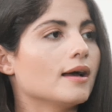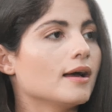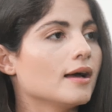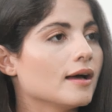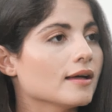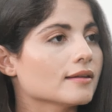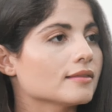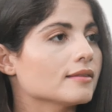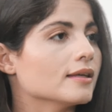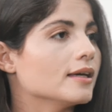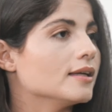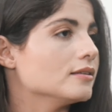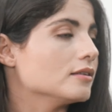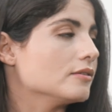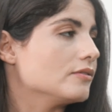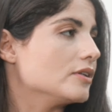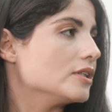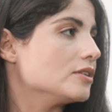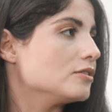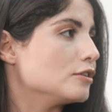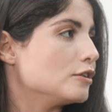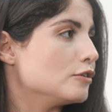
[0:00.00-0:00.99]
at the end
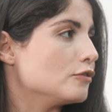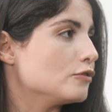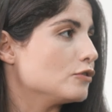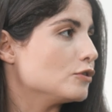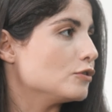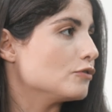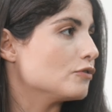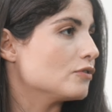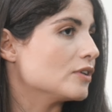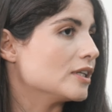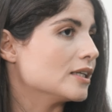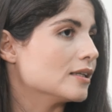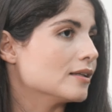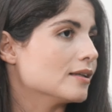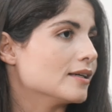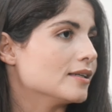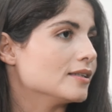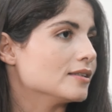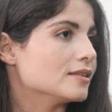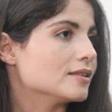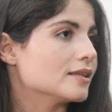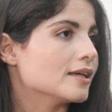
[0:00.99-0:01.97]
of it, if you feel
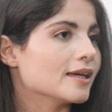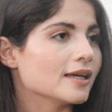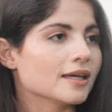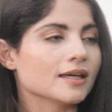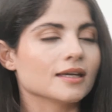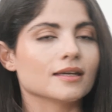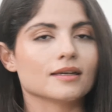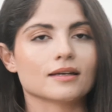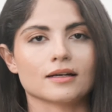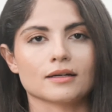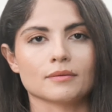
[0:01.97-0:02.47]
like, hey,